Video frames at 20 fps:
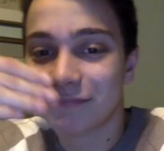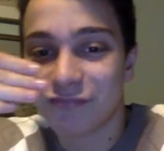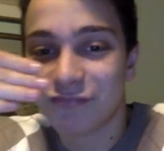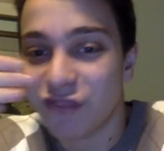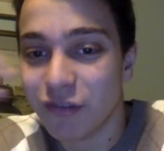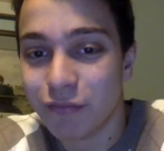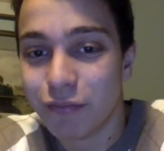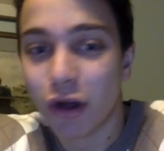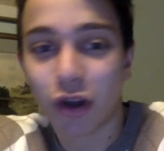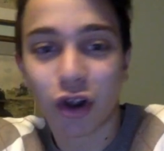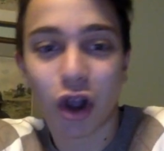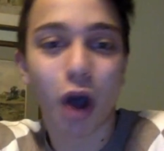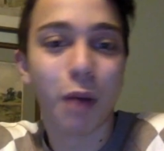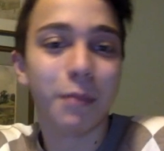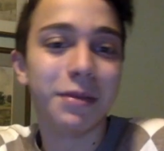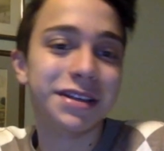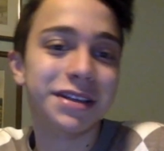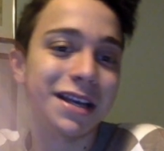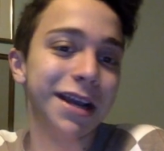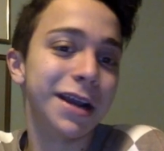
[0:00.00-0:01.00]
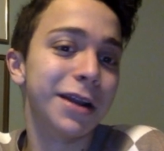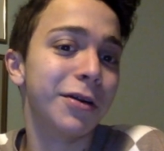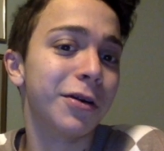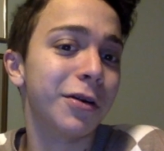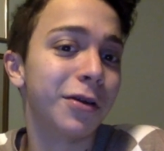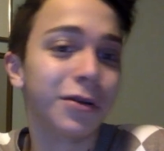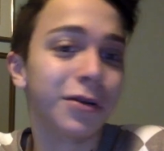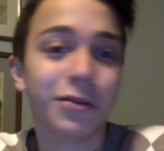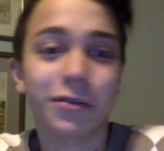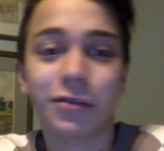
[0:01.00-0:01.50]
football
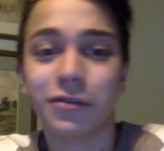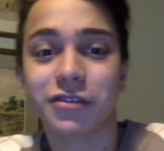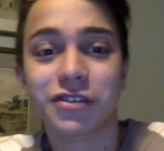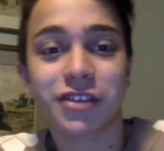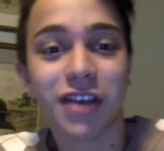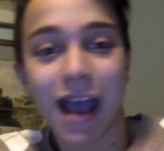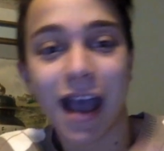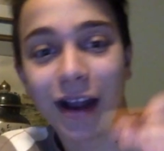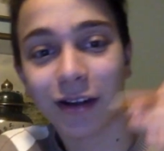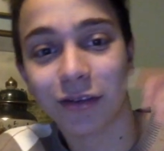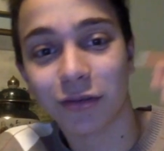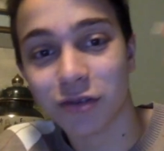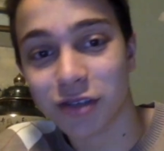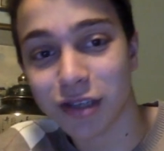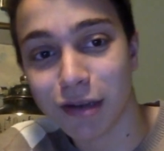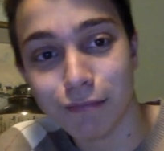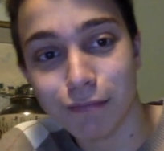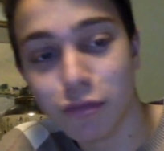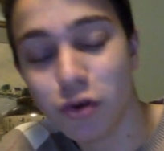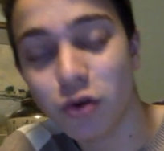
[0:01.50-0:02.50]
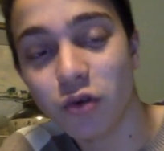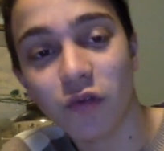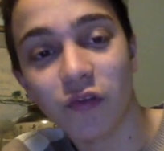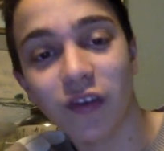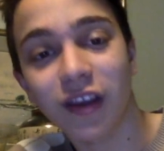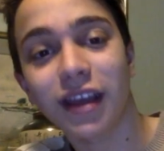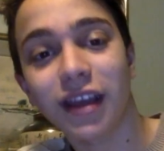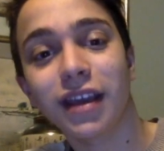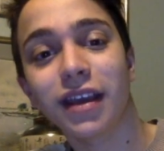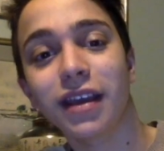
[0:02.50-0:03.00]
commentators, actors in
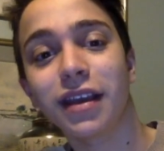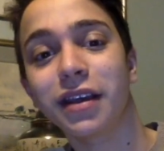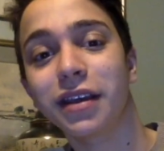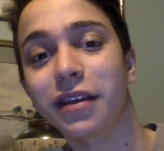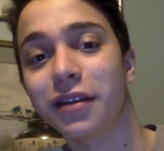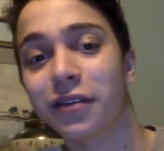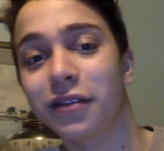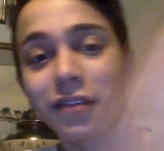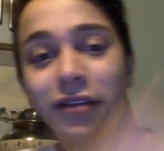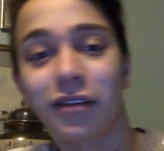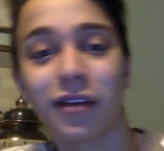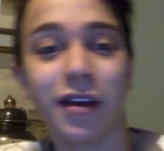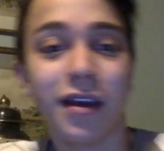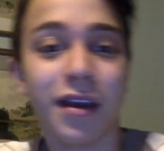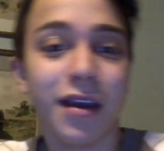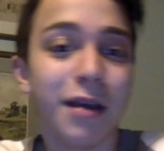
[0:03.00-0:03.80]
movies,